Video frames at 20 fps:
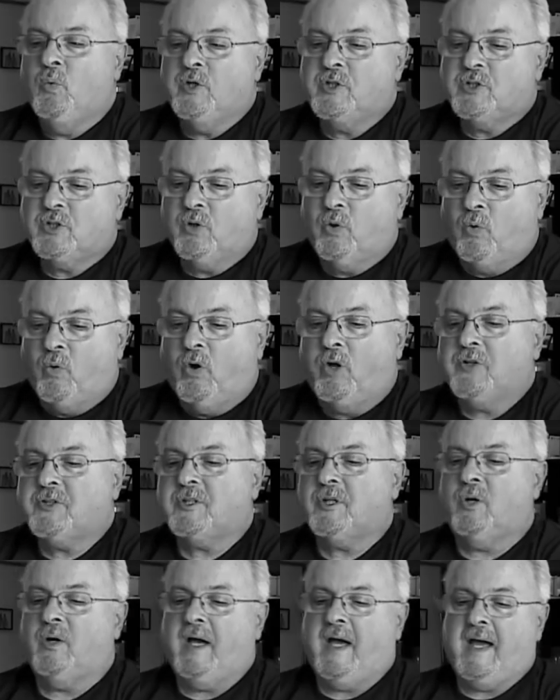which
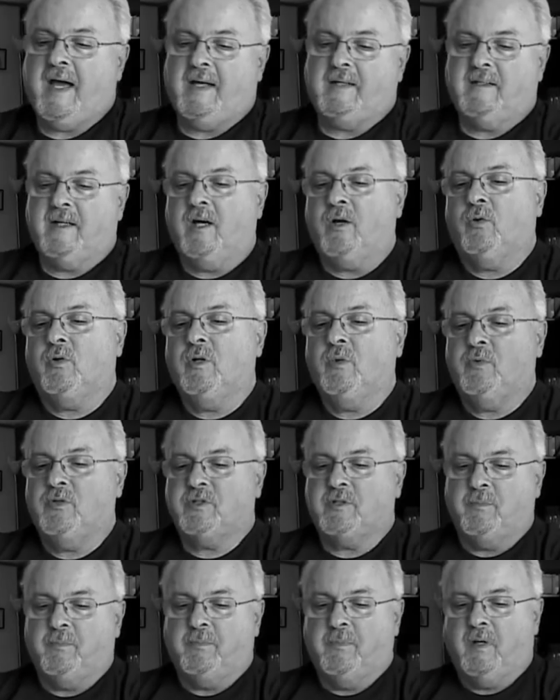also had, not only
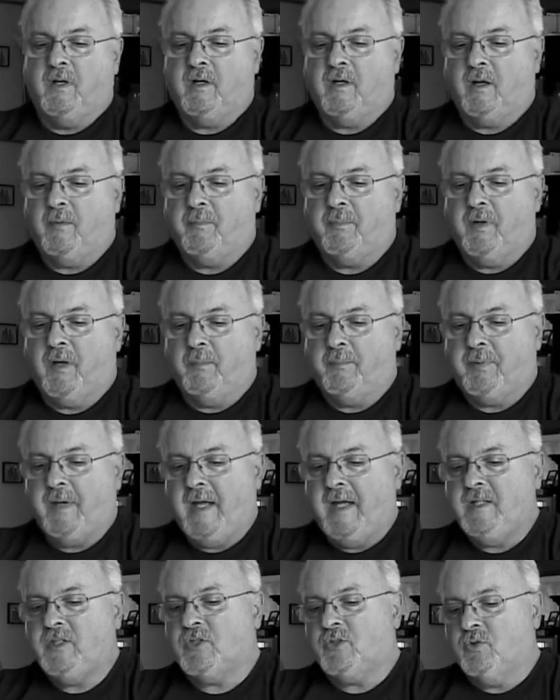was a, a, a
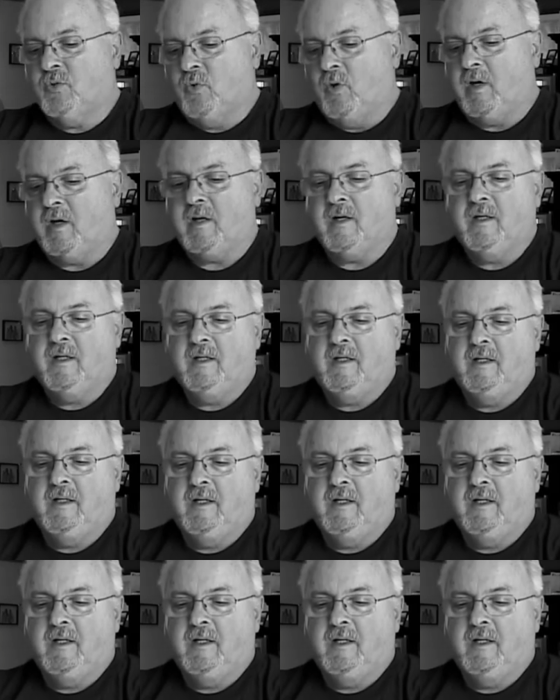paint store,